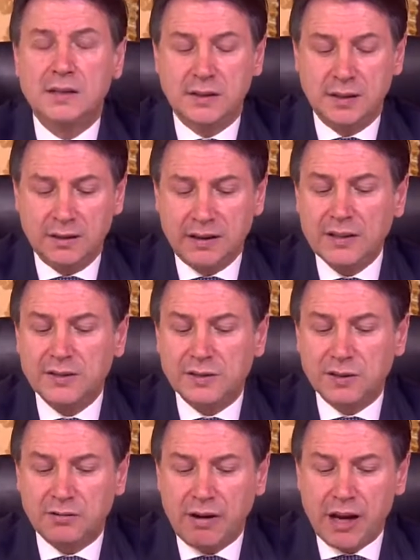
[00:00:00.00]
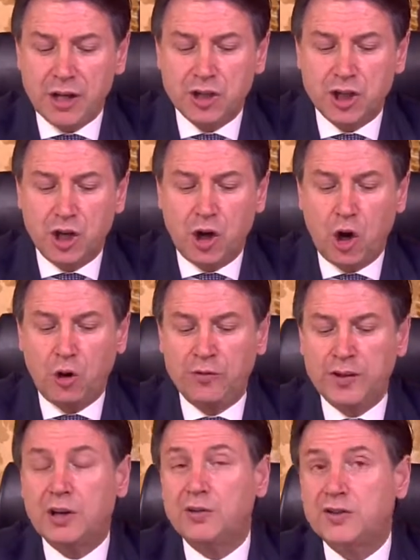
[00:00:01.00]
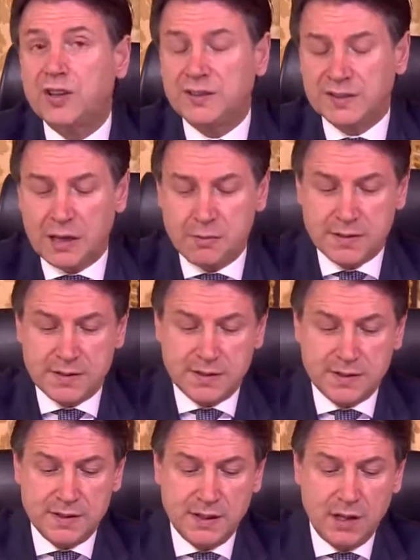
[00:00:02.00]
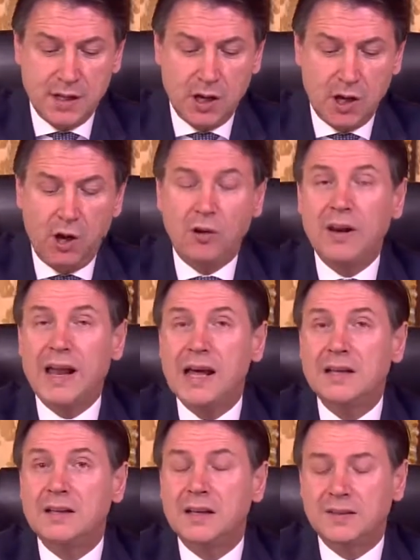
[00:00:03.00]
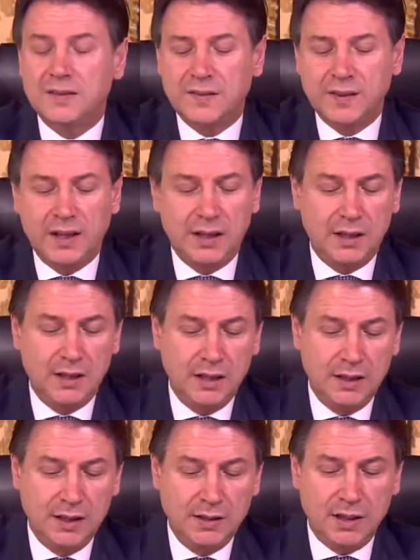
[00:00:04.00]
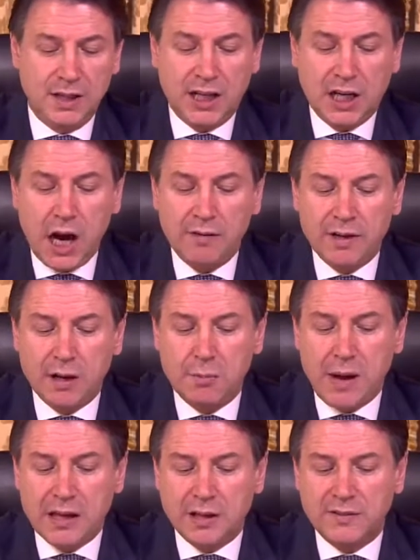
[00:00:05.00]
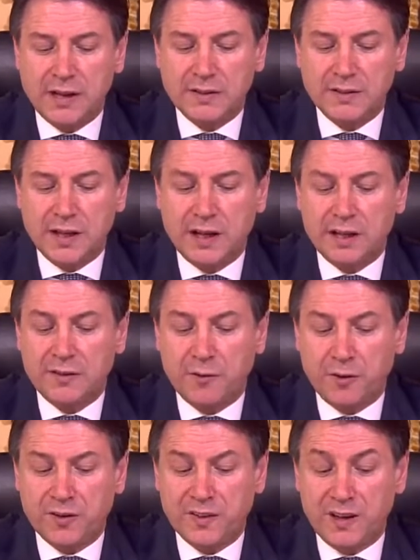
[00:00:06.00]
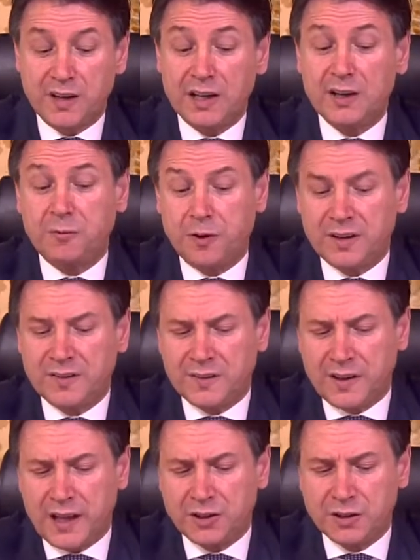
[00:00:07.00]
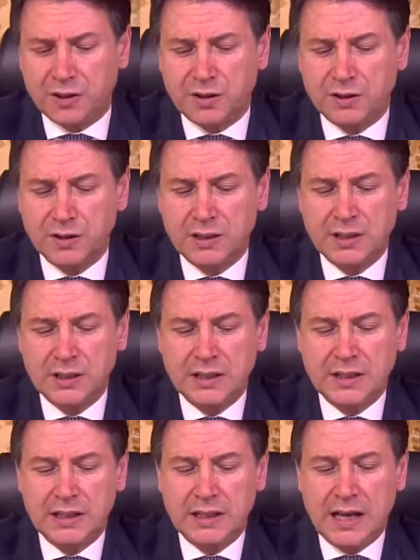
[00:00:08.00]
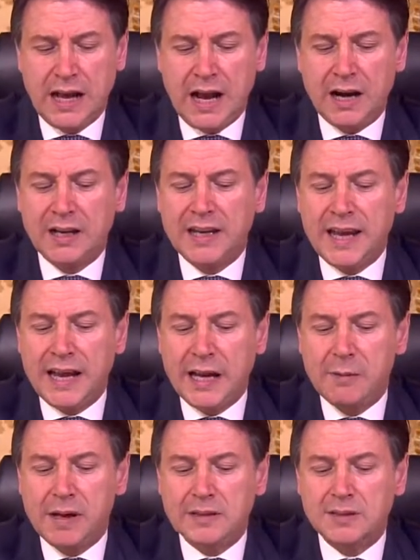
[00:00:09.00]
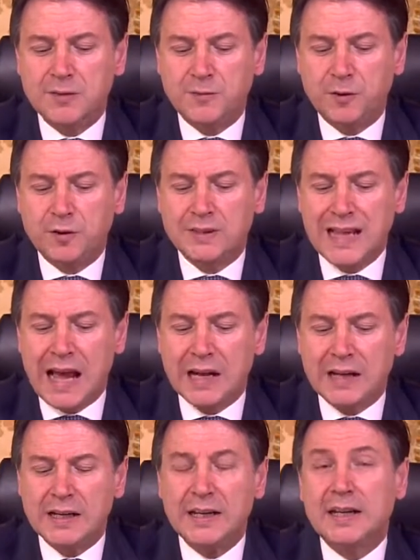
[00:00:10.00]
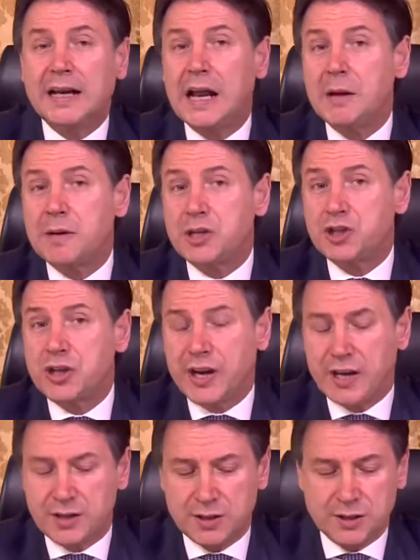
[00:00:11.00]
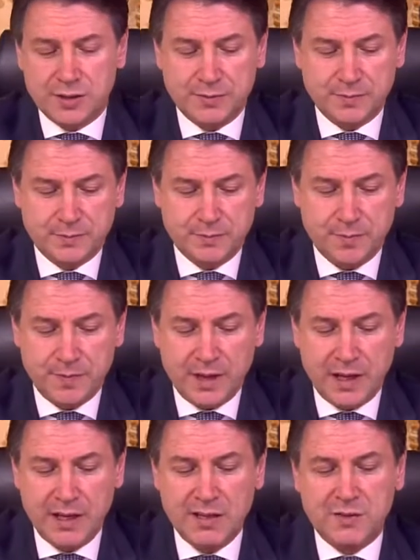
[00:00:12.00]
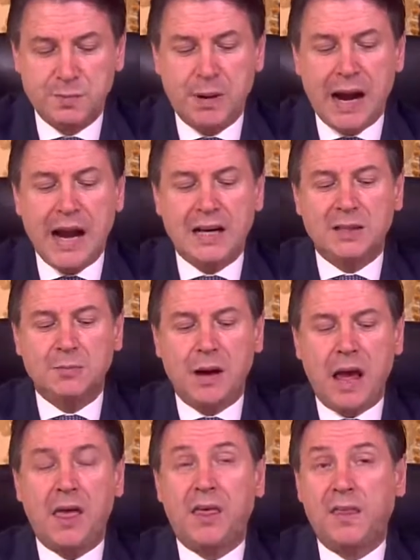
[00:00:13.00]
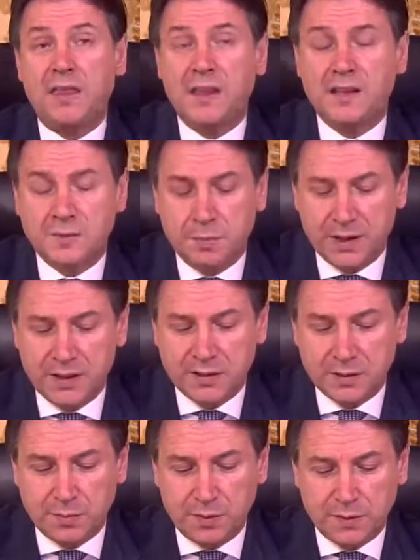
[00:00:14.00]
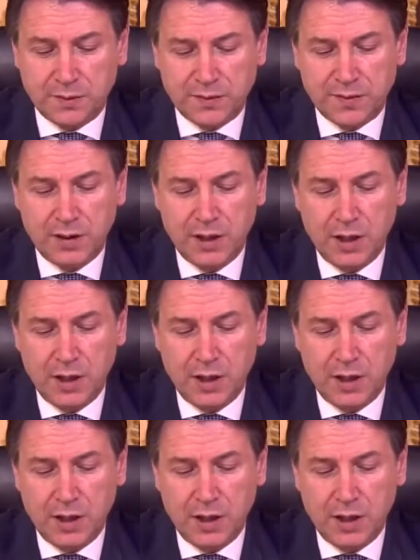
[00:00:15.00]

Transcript: the restoration of ecosystems on land and sea, the recovery of biodiversity and reforest reforestation are key elements for tackling climate change. Inspired by these principles,